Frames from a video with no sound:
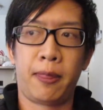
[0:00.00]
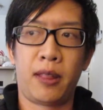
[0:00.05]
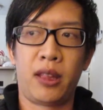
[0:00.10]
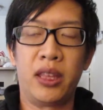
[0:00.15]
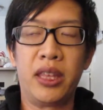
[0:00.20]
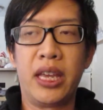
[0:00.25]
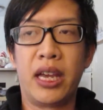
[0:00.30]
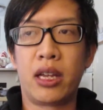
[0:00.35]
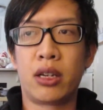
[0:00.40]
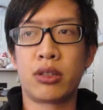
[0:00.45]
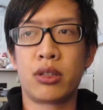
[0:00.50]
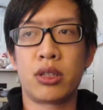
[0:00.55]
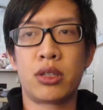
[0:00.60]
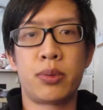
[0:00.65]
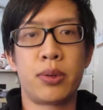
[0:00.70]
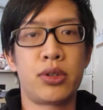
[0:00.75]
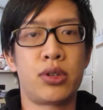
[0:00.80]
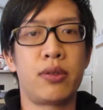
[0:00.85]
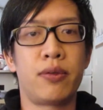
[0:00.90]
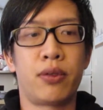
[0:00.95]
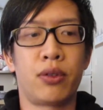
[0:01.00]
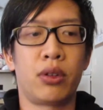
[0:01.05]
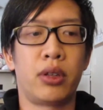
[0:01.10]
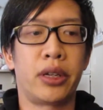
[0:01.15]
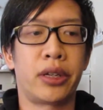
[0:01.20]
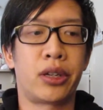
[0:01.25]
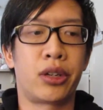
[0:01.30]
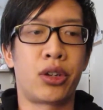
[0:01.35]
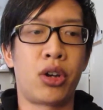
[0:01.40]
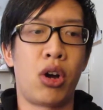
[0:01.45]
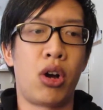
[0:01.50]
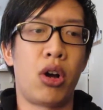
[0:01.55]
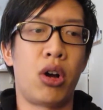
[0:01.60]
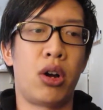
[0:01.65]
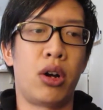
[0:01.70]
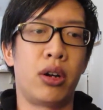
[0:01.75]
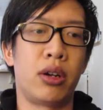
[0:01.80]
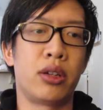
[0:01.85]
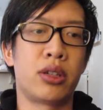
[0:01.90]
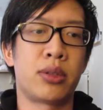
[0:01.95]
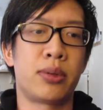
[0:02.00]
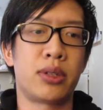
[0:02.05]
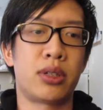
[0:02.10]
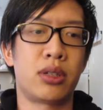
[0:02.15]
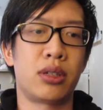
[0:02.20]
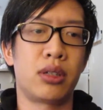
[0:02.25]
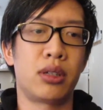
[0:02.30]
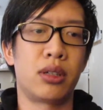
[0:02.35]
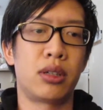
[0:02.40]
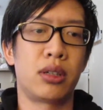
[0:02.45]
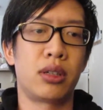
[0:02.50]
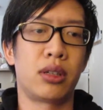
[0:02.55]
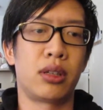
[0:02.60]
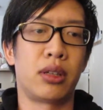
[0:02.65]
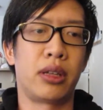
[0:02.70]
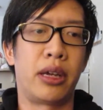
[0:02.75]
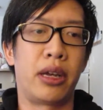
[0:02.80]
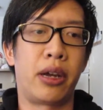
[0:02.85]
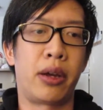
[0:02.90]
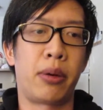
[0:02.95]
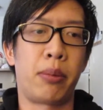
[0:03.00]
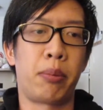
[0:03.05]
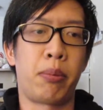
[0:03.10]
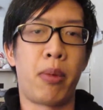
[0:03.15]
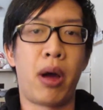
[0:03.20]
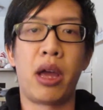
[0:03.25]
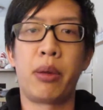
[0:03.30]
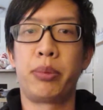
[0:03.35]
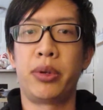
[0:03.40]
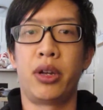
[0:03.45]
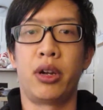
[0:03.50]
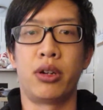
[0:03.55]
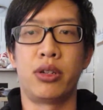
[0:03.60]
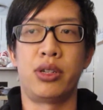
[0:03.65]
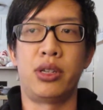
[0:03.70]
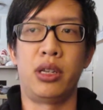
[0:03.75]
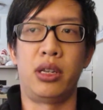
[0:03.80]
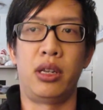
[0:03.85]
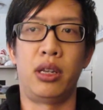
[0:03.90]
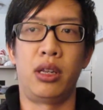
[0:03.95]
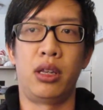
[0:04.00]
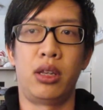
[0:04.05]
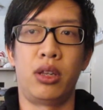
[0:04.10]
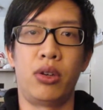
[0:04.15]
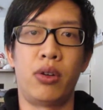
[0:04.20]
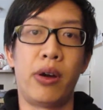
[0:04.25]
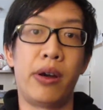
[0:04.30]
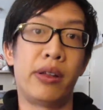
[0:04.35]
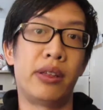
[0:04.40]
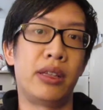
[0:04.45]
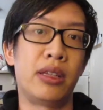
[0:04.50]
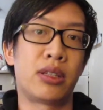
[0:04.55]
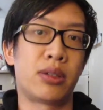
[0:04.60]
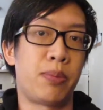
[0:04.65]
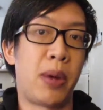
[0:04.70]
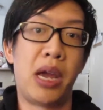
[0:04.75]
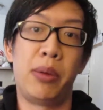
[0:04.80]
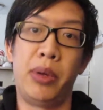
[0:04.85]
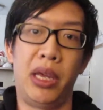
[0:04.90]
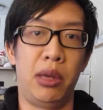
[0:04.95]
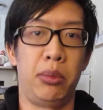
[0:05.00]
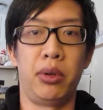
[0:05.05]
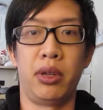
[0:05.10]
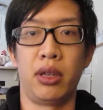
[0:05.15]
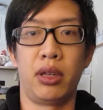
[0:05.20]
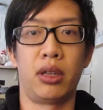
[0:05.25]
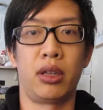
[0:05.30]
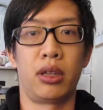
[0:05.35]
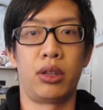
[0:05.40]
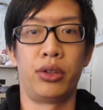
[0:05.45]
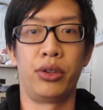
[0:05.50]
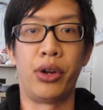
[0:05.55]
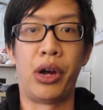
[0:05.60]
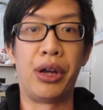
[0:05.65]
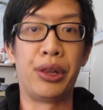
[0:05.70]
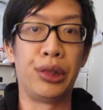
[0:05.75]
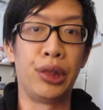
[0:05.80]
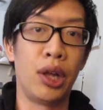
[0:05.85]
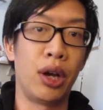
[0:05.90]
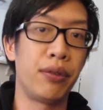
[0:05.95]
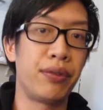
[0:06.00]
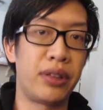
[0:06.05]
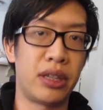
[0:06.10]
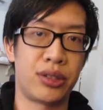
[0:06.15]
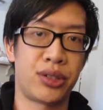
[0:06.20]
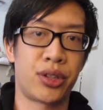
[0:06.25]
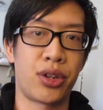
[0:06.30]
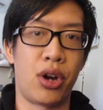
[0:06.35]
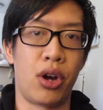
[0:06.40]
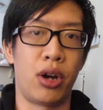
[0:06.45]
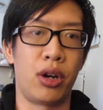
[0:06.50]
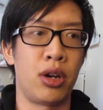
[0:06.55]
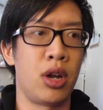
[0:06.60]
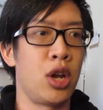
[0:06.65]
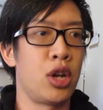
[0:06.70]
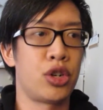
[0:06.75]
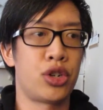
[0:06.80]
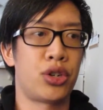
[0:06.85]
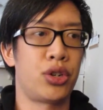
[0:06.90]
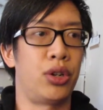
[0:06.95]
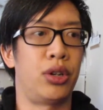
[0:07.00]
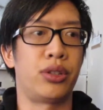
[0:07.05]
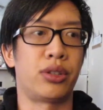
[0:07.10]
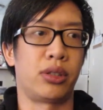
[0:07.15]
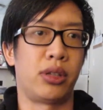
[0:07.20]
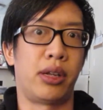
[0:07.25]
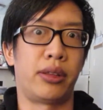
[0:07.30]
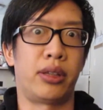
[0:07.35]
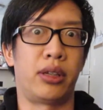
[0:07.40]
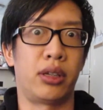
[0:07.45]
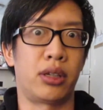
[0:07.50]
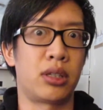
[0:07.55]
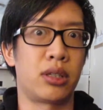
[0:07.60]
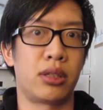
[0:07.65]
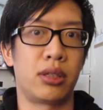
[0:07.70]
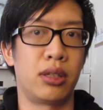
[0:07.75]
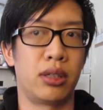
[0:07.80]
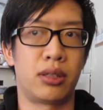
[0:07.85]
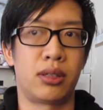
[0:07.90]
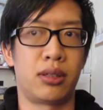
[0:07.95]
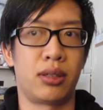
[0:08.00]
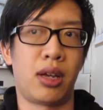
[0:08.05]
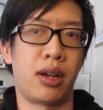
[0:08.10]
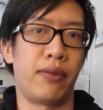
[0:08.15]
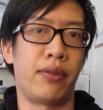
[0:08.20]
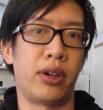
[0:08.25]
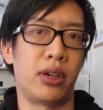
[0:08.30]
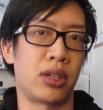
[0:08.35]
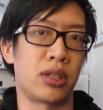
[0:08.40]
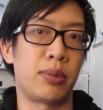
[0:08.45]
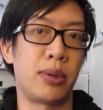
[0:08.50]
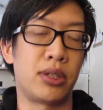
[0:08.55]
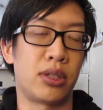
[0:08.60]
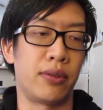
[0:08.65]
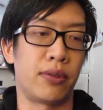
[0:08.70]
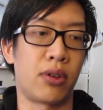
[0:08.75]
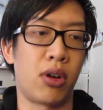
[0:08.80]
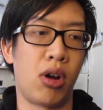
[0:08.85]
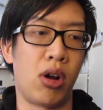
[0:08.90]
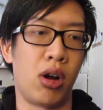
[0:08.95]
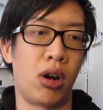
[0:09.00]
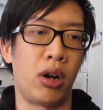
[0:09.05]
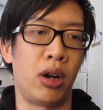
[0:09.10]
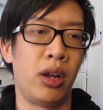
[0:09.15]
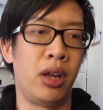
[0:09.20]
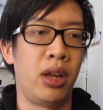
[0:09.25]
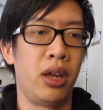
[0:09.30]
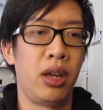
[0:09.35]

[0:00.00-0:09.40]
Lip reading: Yeah, and especially for like a car, especially like my BRZ, it's my baby. I love this car. Sure, it's not a very expensive car.